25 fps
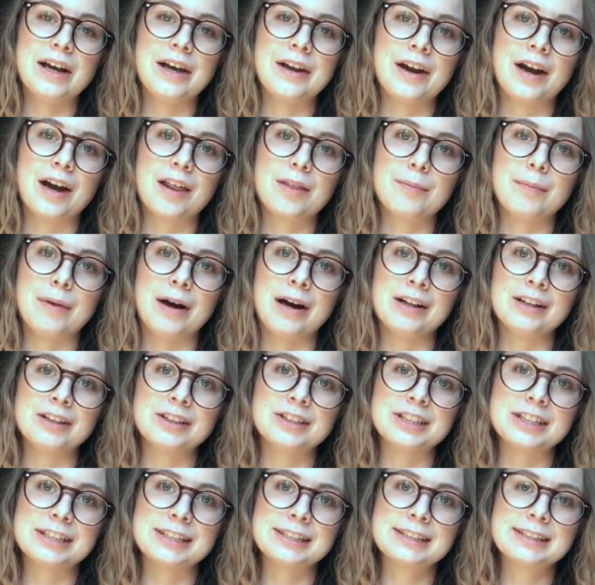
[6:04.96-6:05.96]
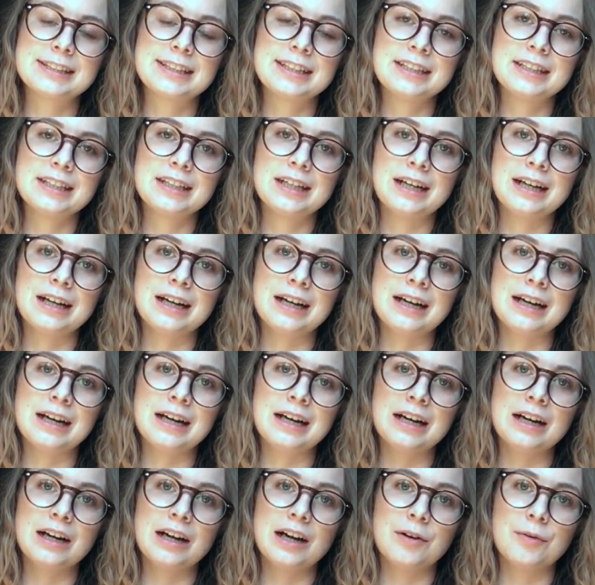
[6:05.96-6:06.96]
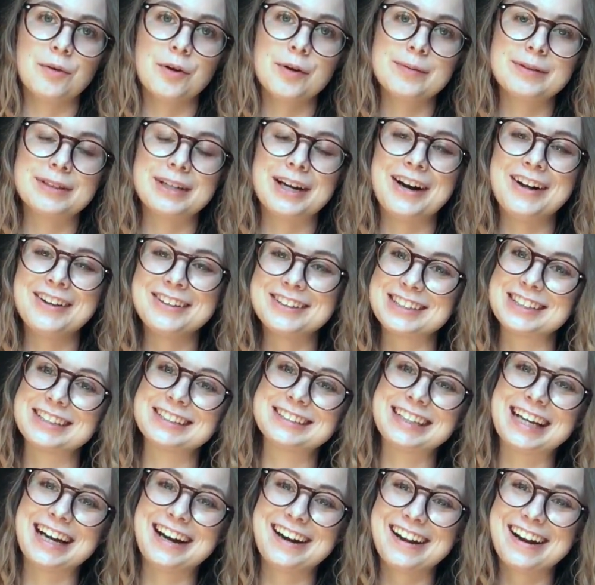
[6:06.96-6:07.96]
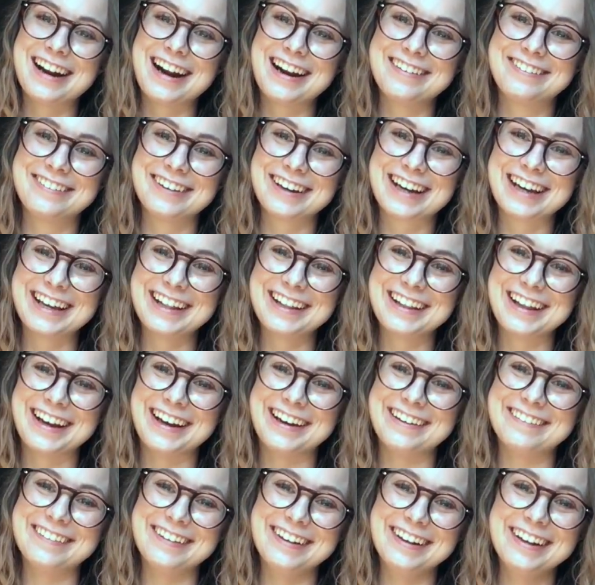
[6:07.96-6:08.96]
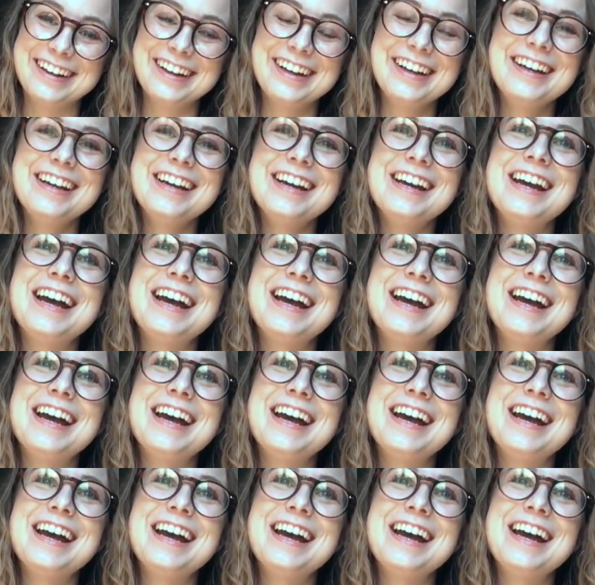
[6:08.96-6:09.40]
ophthalmologist, a rheumatologist. How did I forget that one?